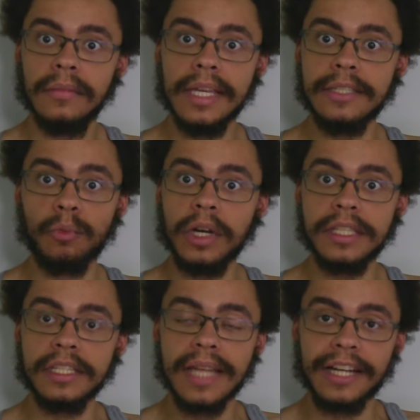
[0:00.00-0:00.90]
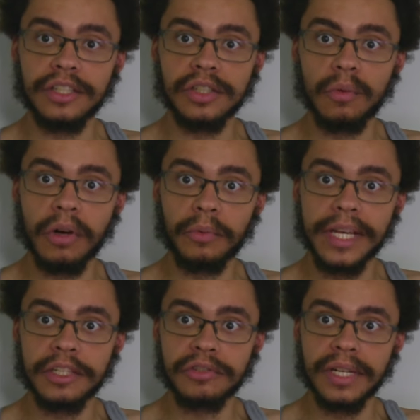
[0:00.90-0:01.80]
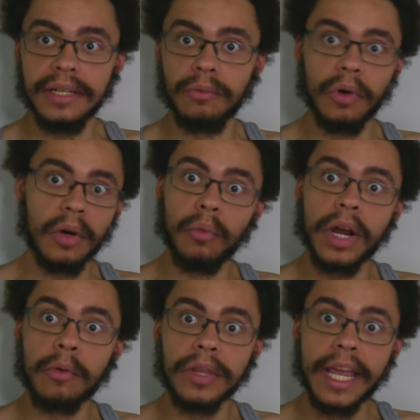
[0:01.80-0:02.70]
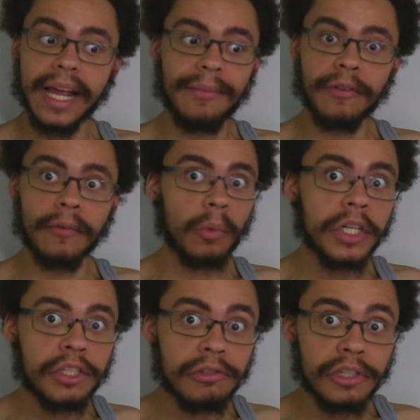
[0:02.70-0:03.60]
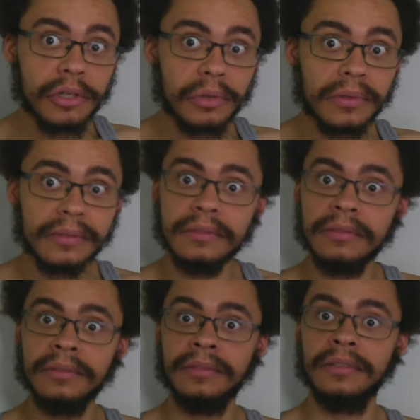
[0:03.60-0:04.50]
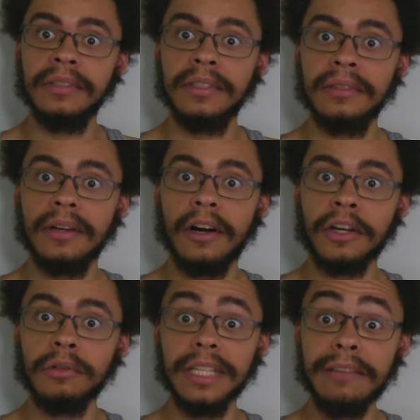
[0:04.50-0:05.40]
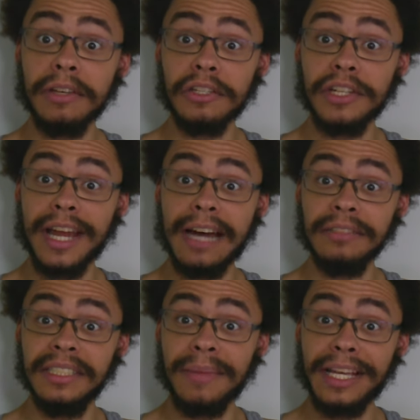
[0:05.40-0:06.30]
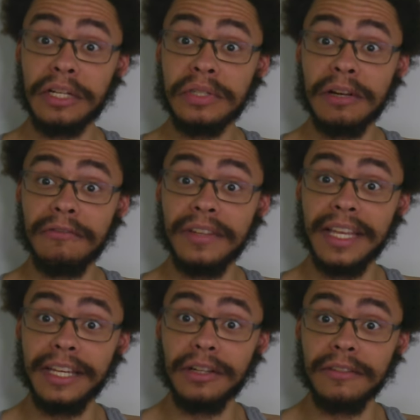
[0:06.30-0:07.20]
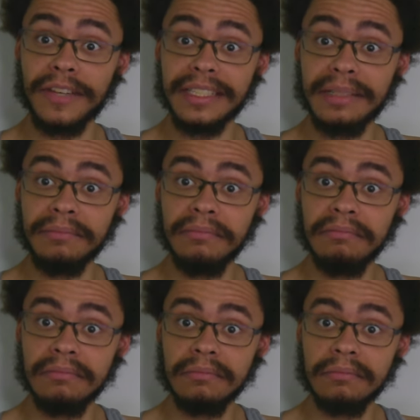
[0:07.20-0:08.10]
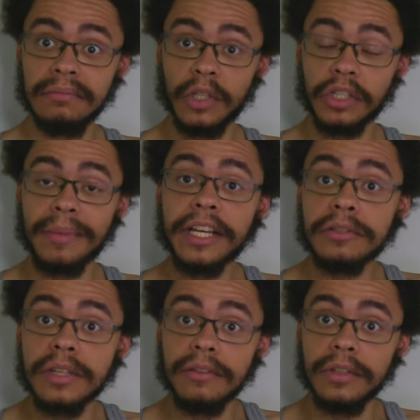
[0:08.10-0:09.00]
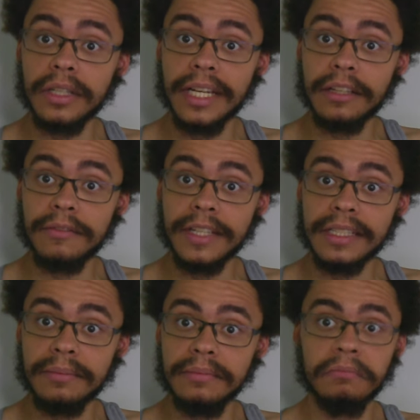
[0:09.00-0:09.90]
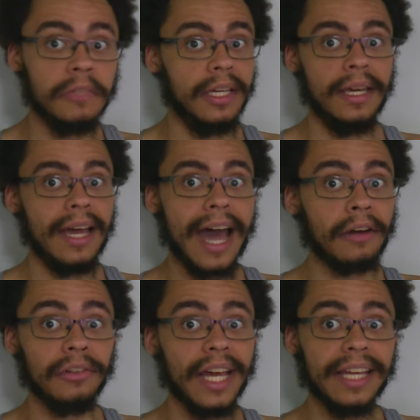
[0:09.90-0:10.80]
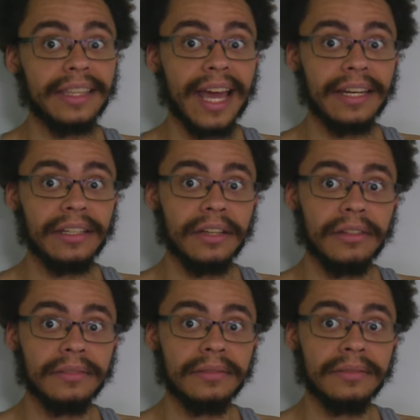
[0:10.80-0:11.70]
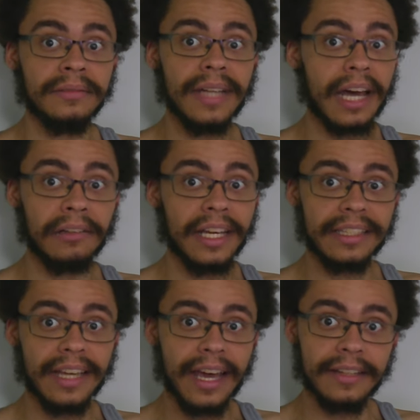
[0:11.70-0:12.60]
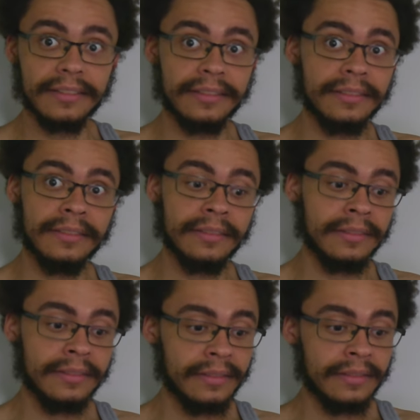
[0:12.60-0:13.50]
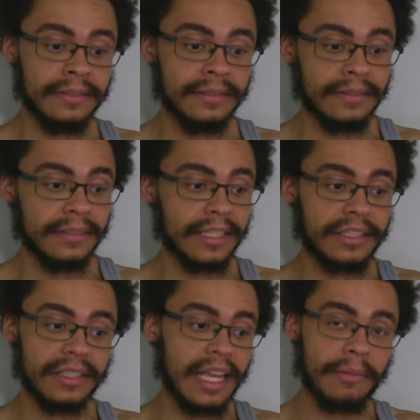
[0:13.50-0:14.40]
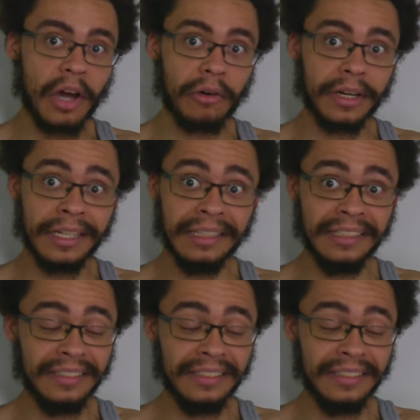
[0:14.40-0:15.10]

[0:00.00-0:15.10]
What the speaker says: Was this not just a one-way street? Where were they coming from? What'd you do? Are you leaving shit out to make yourself feel like you're the victim? Or to make yourself look like you're the victim? I don't like that, dude. I don't like that. Let's just keep going.